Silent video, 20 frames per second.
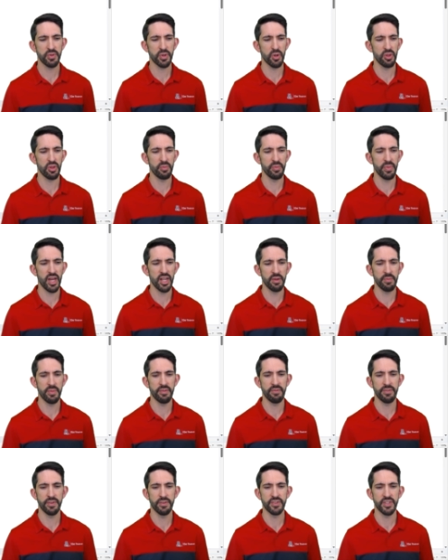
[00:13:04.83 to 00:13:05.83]
go to the bottom at
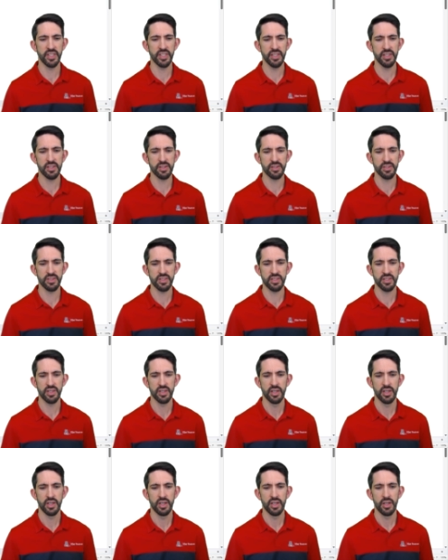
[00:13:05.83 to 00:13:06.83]
50 years,
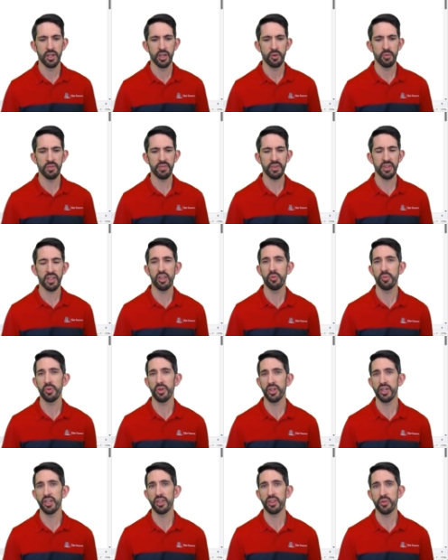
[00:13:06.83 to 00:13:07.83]
we've
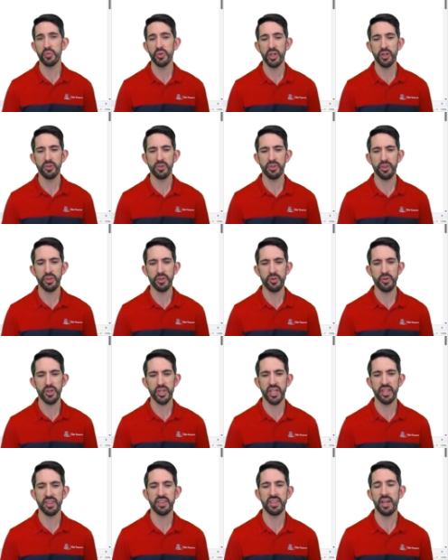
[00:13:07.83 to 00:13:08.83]
accumulated
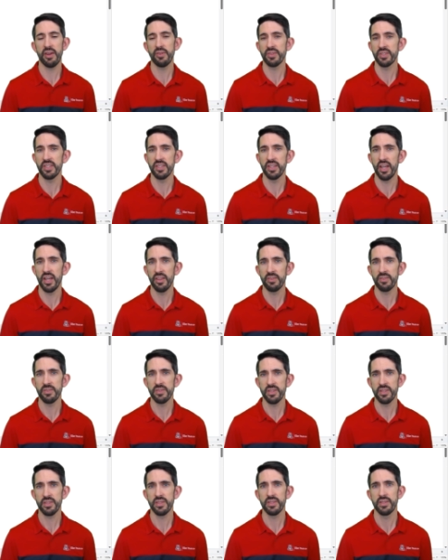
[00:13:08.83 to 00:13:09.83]

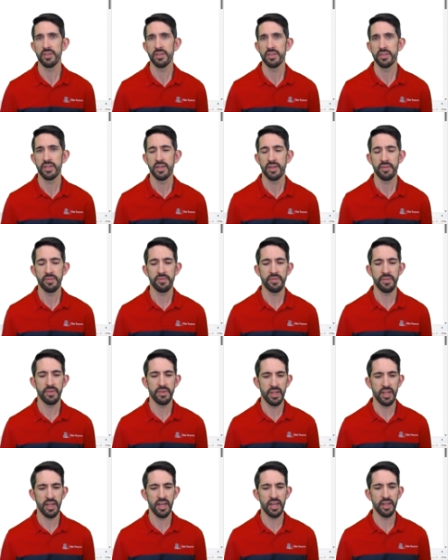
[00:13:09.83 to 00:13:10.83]
$338,000
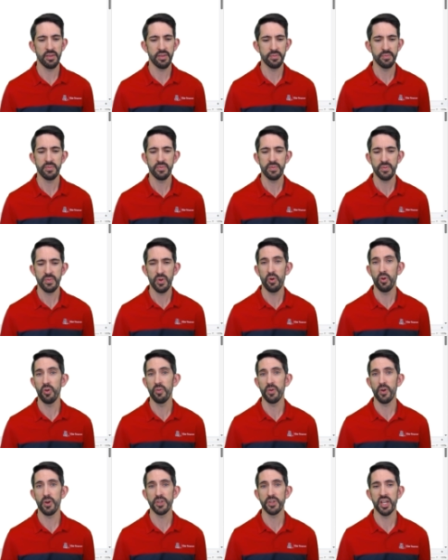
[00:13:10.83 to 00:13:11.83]
uh,
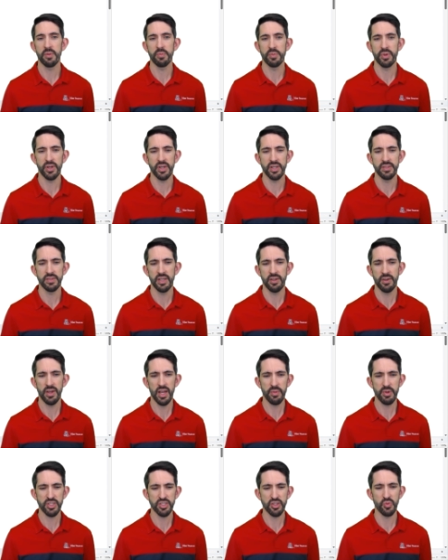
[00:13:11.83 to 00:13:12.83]
over our time period. Now, how
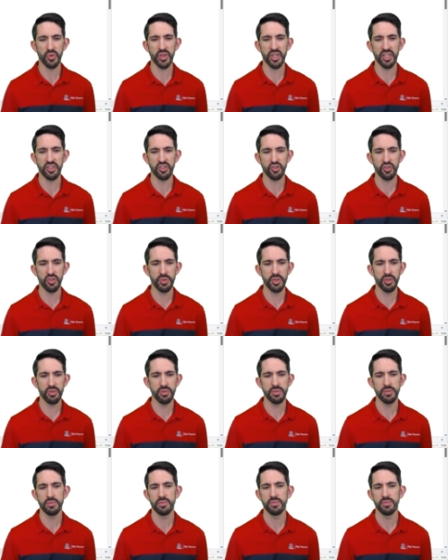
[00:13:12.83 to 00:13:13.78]
much did we contribute?